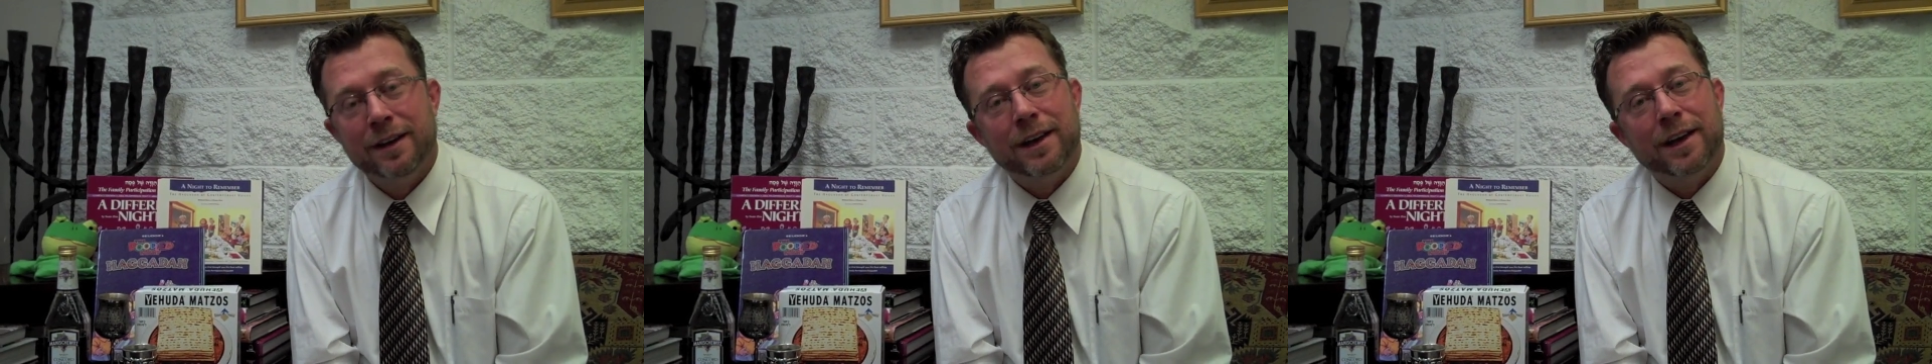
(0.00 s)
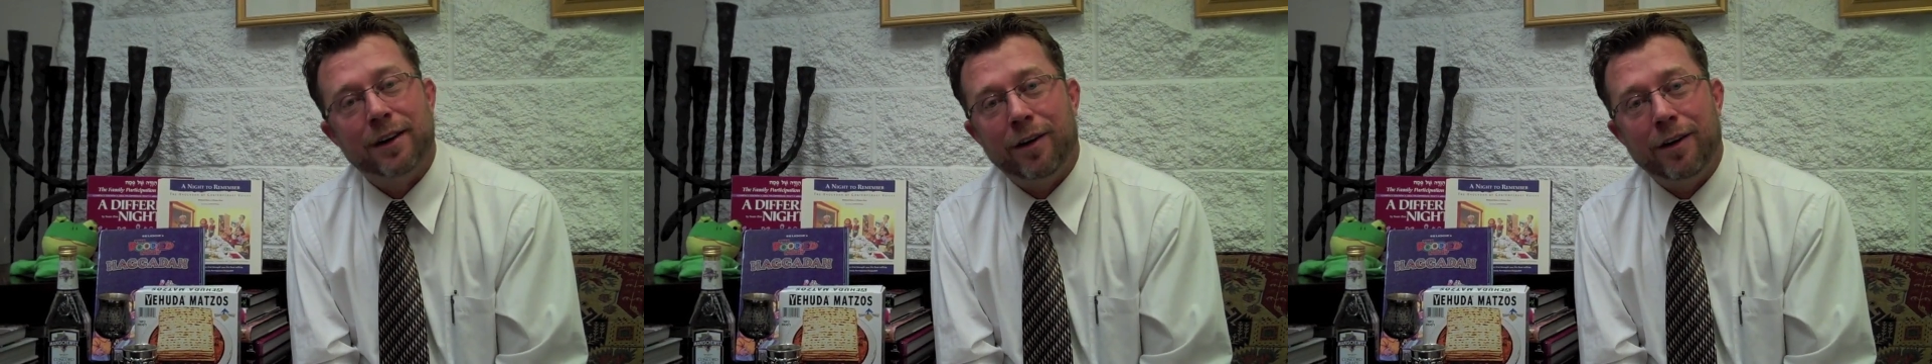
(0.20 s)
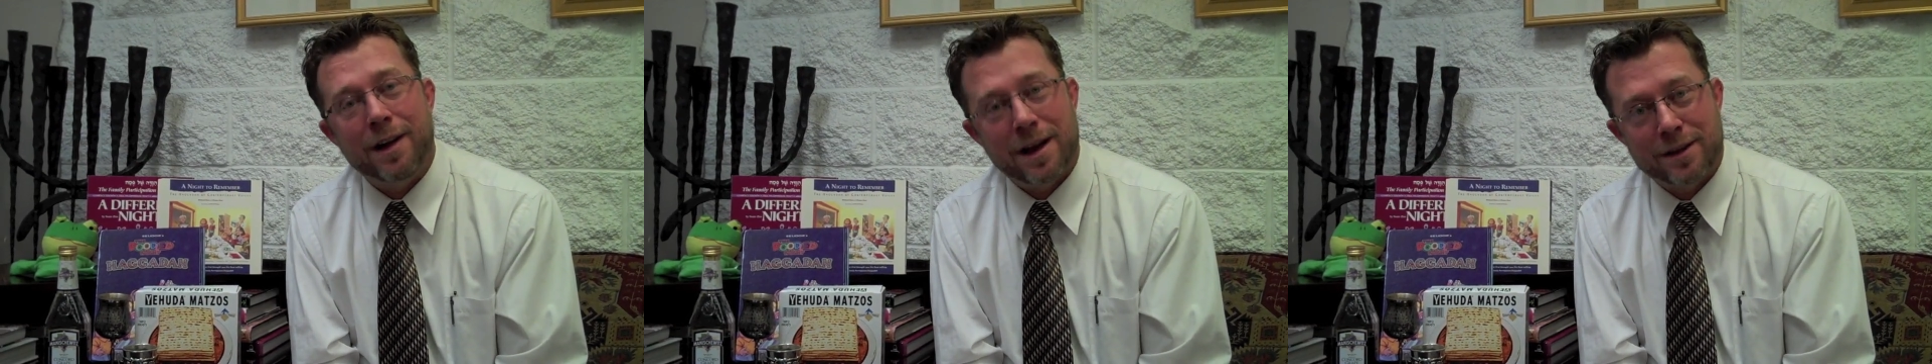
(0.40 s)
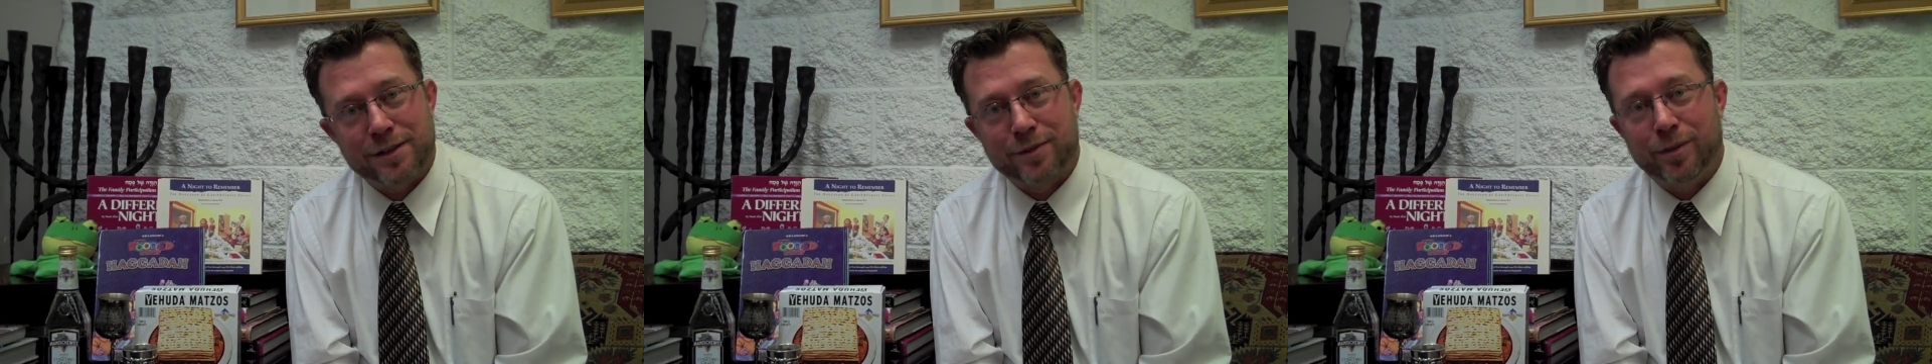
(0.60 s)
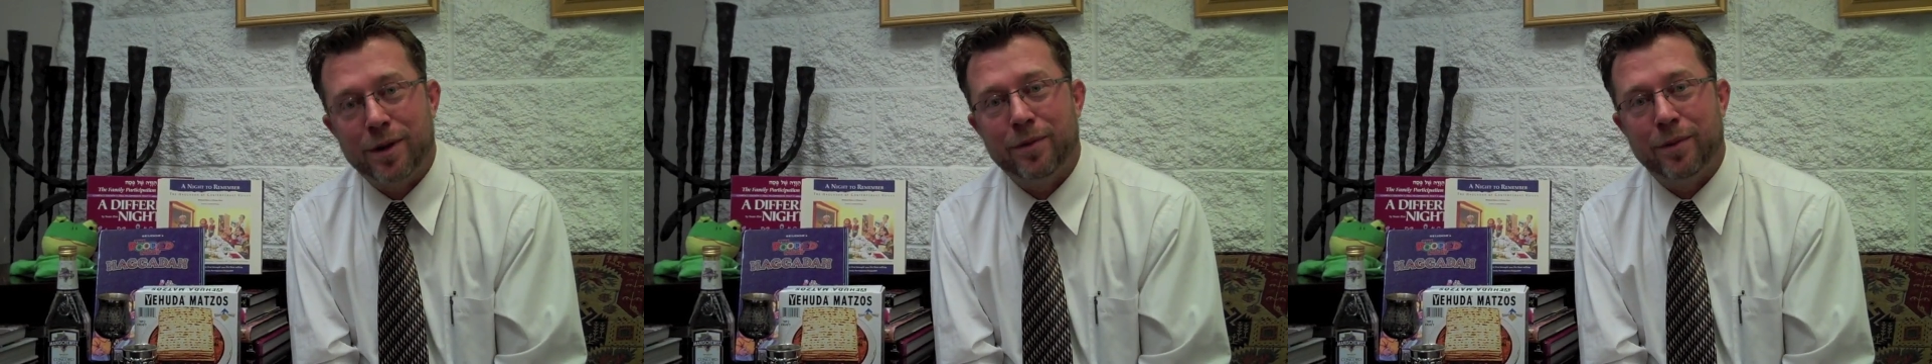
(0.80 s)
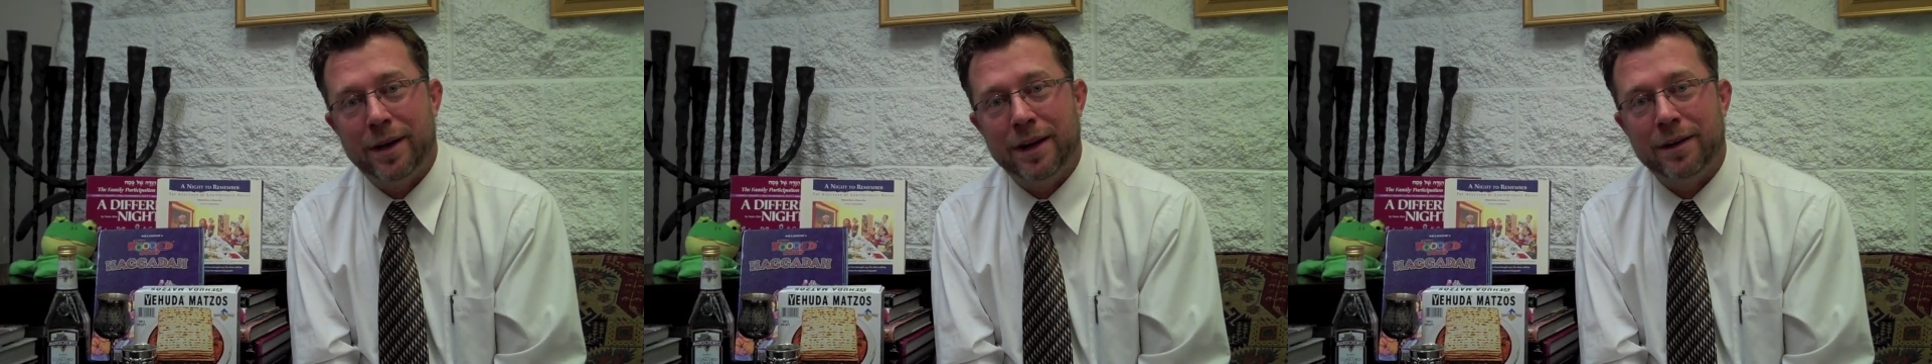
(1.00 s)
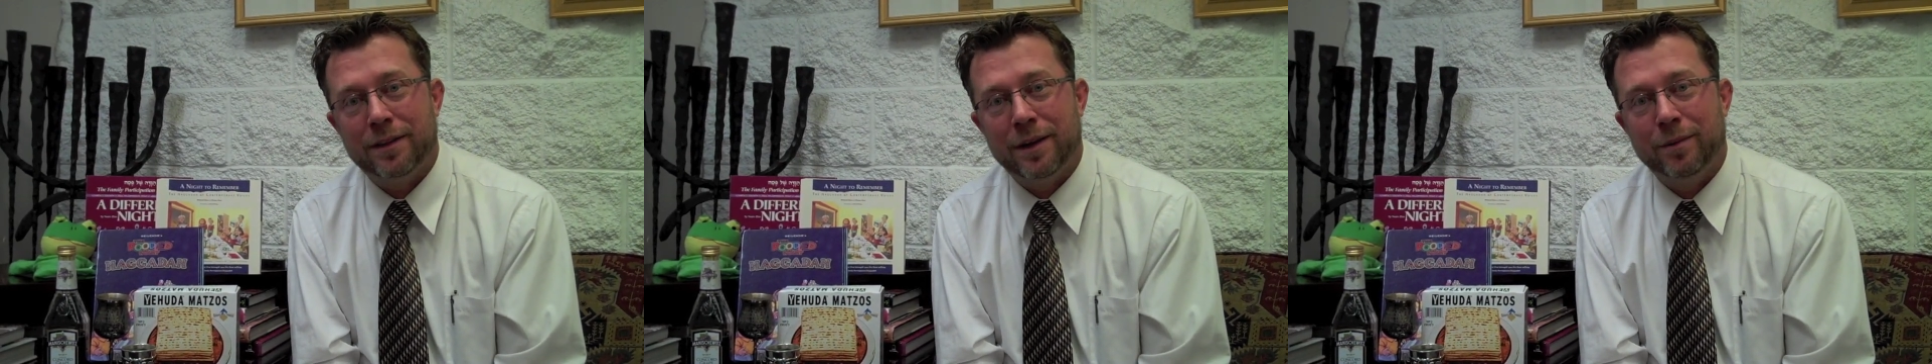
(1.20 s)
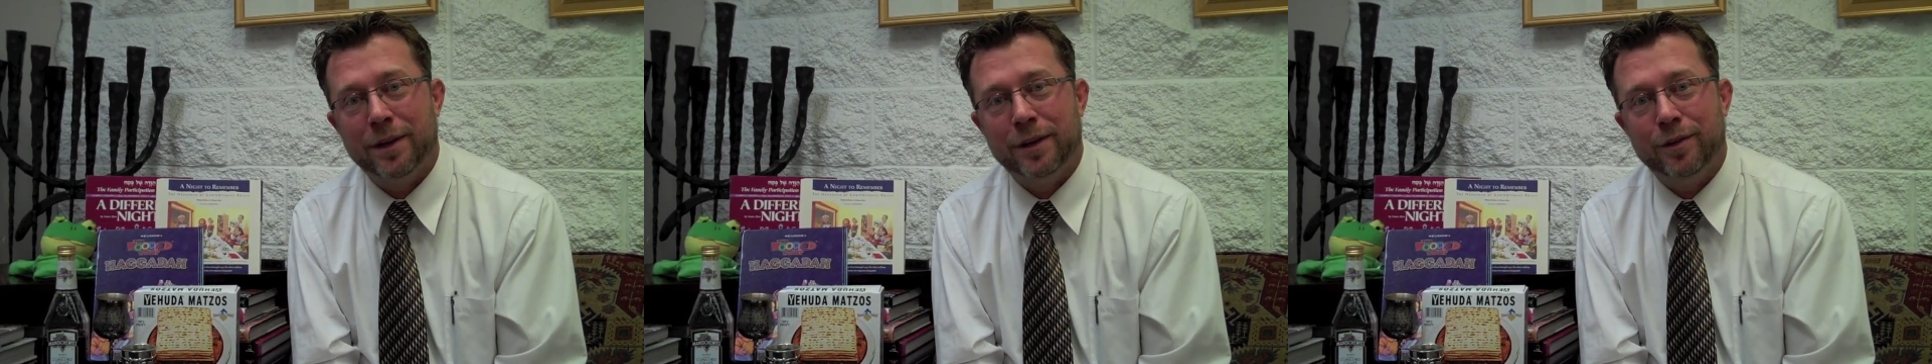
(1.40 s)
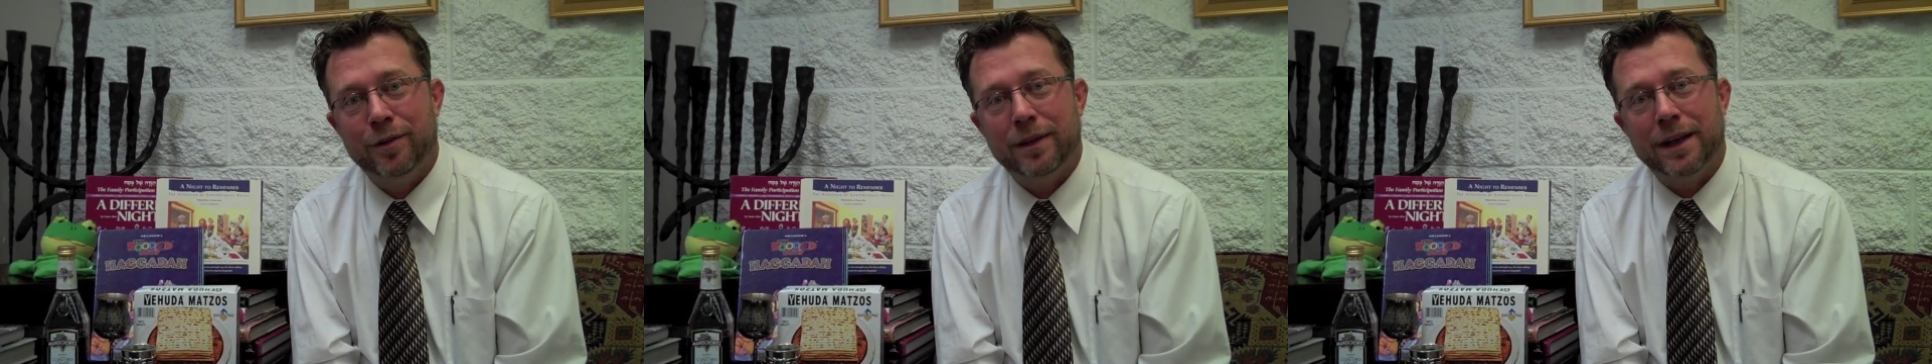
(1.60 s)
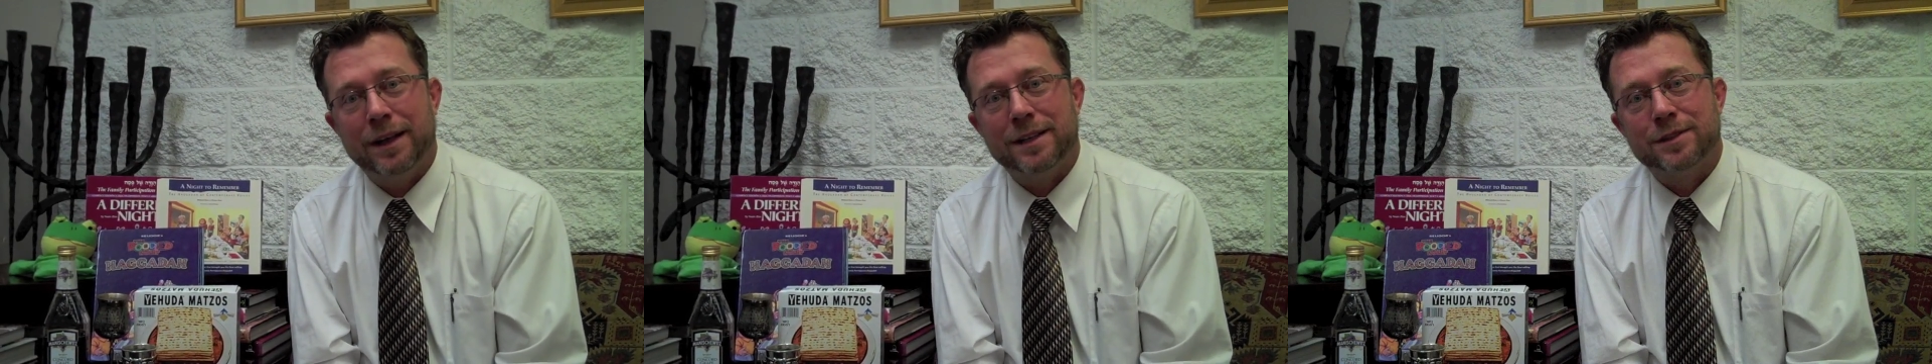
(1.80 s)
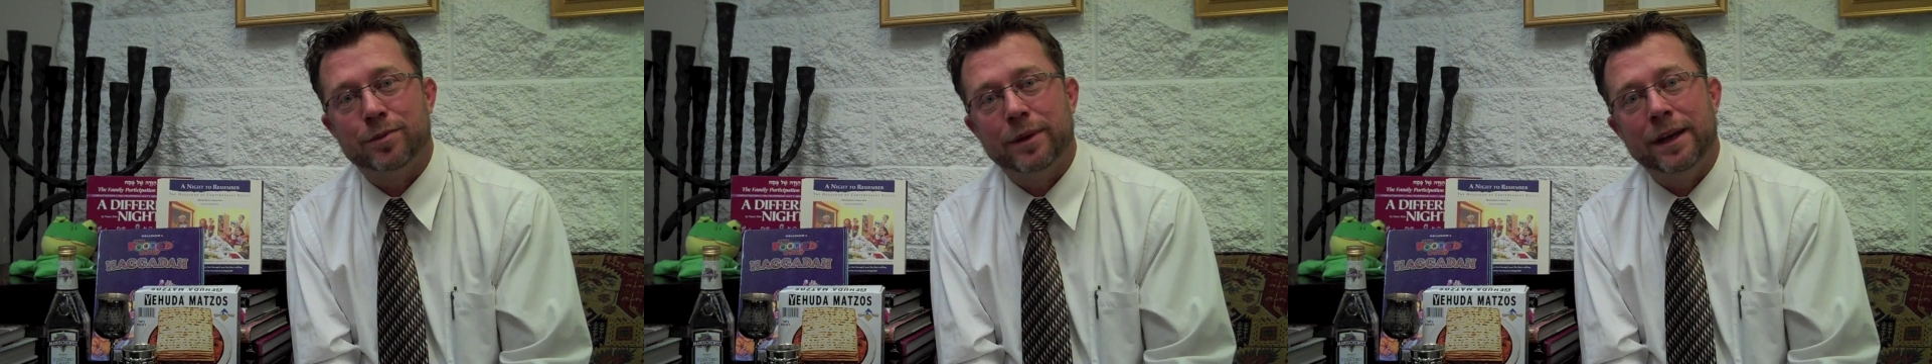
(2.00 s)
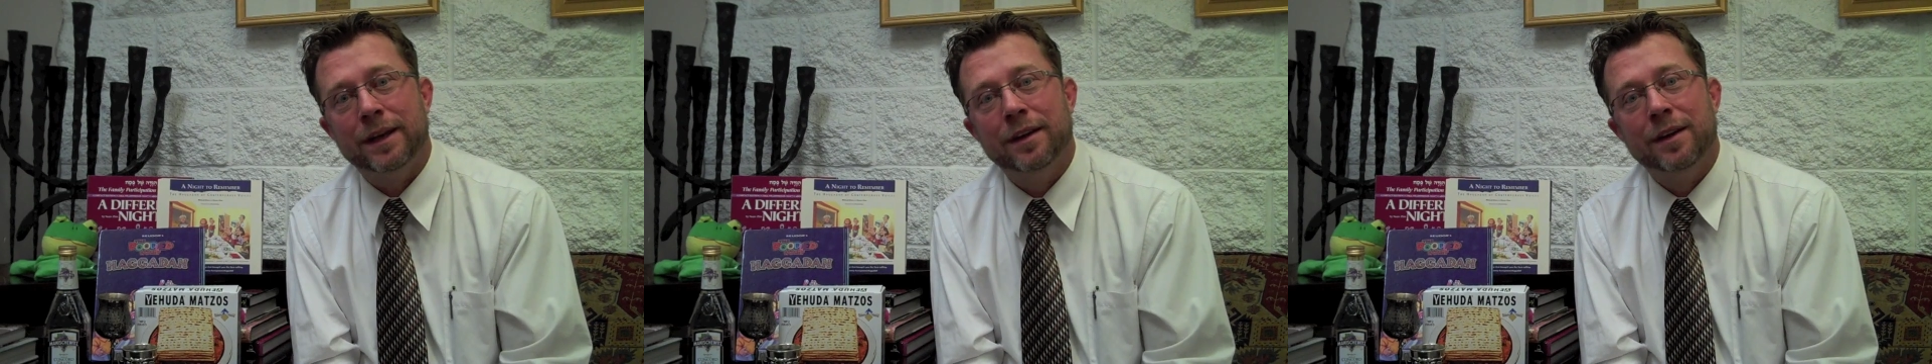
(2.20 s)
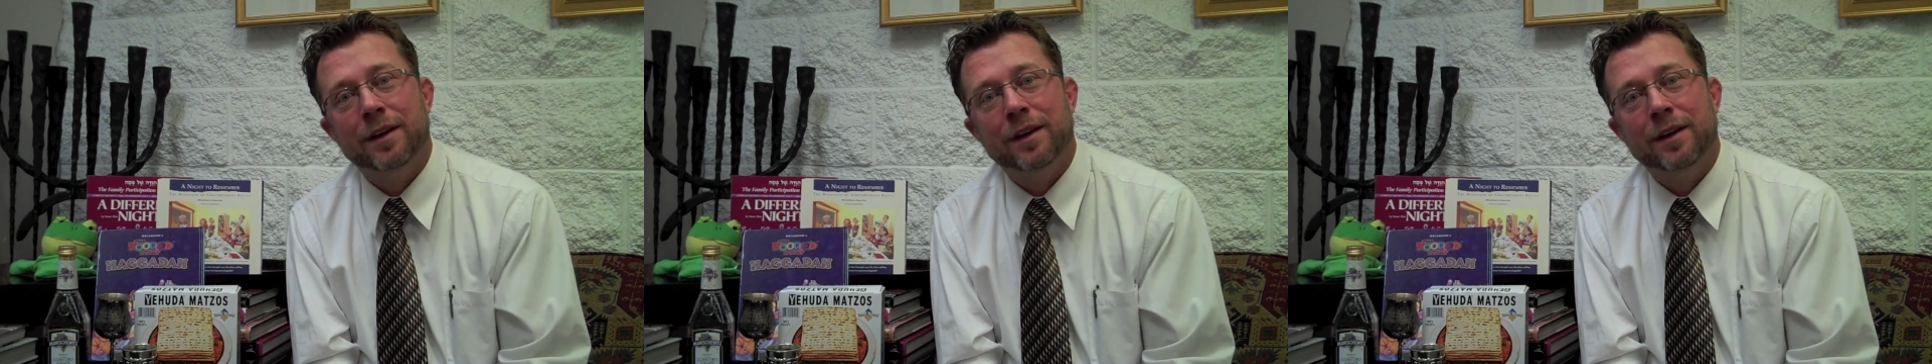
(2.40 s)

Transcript: In our house, one way that we do that is we